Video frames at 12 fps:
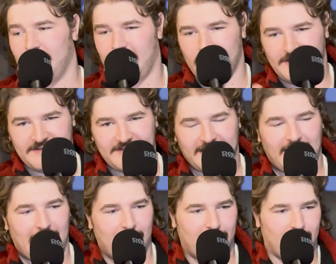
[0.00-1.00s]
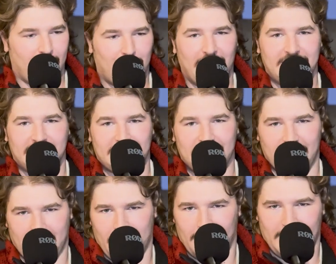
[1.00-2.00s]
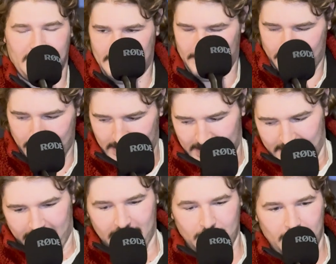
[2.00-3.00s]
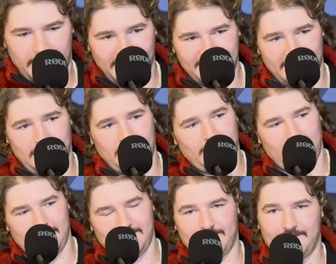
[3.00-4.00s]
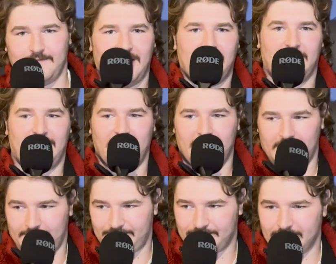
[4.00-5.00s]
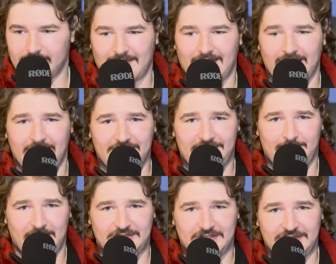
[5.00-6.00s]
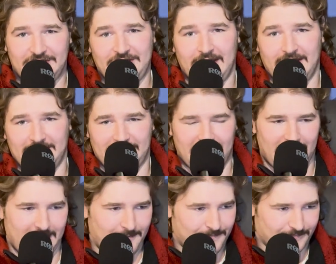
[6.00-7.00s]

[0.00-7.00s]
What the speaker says: They only stick out from the presents that you got, really, don't you? No one thinks, "Oh, Mum made the dinner especially shit this year."